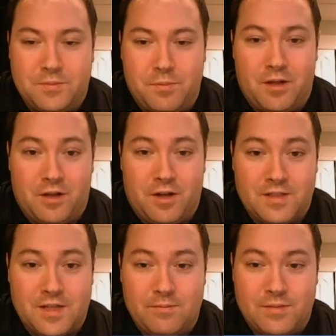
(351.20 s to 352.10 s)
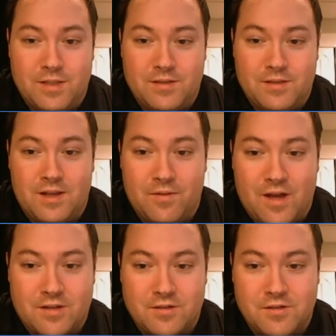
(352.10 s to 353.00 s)
been a long time since they've
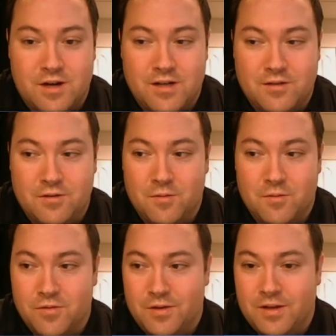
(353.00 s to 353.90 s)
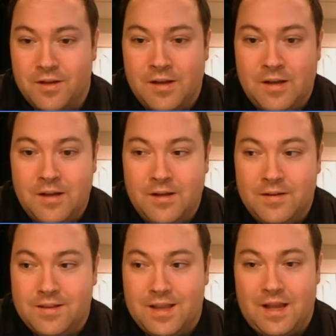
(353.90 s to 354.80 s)
actually tried to do a movie
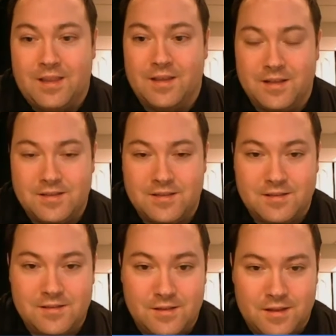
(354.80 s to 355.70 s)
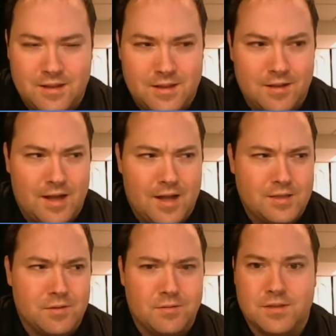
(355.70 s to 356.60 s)
like this. The
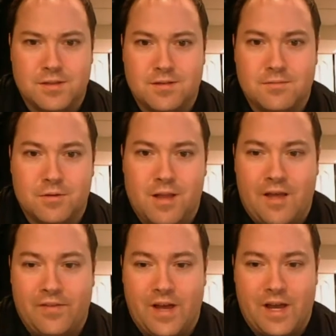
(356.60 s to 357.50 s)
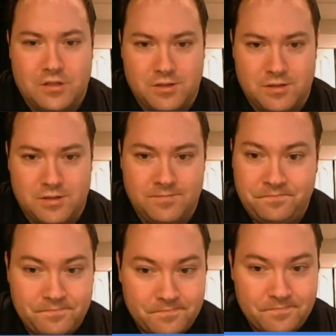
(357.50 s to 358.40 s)
last ones were live action,
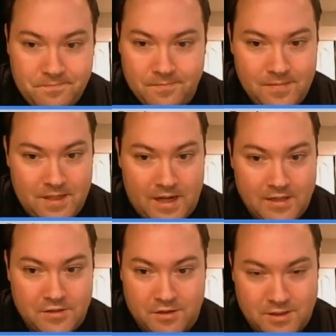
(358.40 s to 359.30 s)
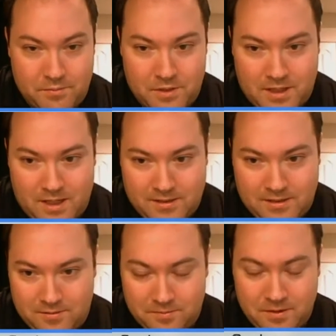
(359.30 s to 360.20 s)
guys dressed up in
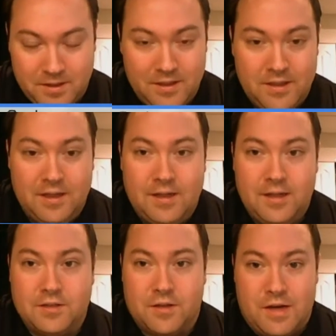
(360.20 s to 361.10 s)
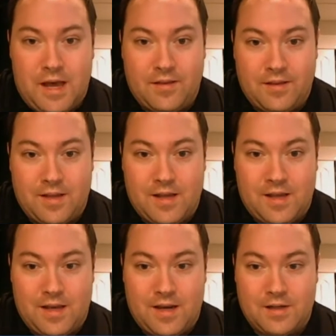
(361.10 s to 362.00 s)
costume. So now that they
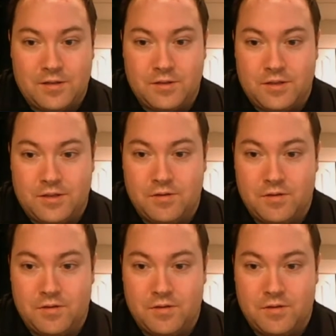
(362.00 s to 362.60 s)
can actually do